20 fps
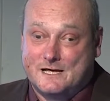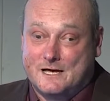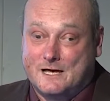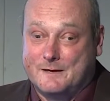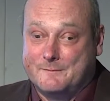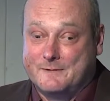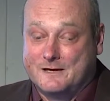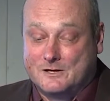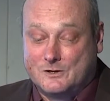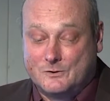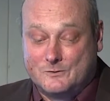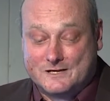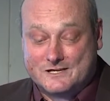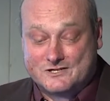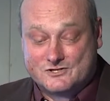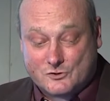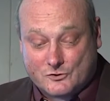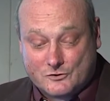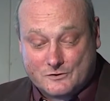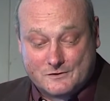including
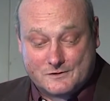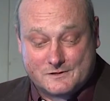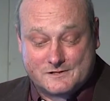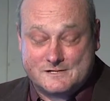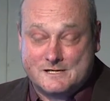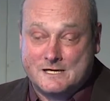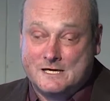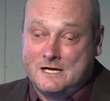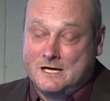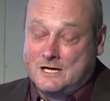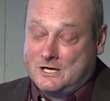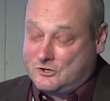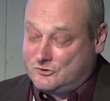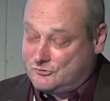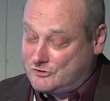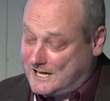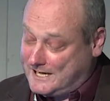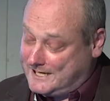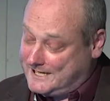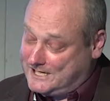soils,
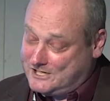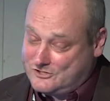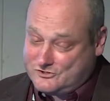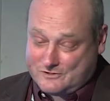drainage,